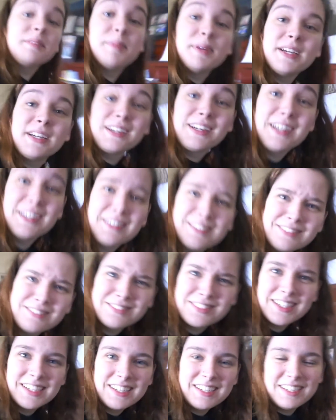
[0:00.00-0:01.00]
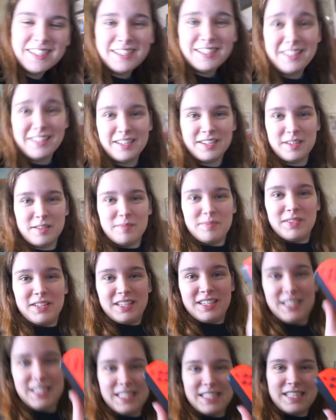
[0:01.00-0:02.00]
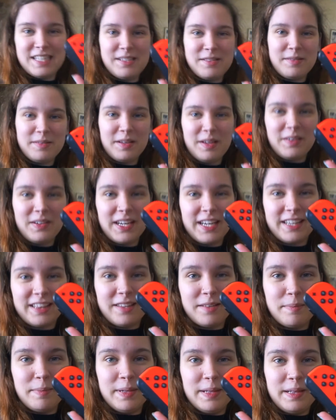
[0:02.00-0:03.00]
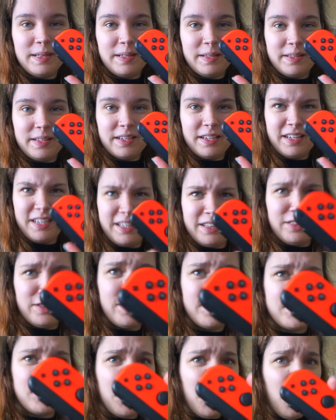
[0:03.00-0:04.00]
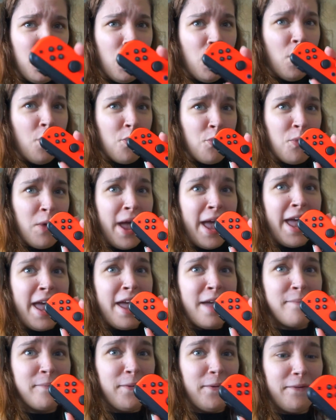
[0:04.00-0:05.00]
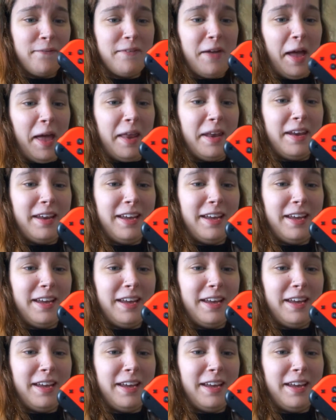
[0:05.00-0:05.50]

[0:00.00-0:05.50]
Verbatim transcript: but kind of. Um, this is we got the blue. The it looks way more red